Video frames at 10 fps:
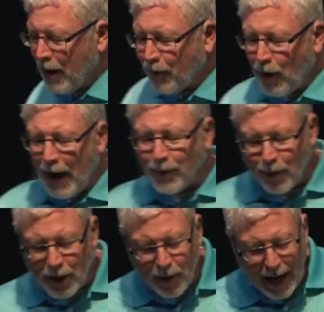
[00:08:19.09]
For
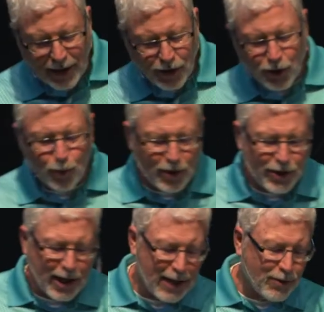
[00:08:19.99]
everyone who asks
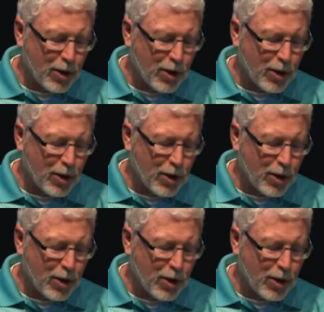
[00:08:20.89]
receives,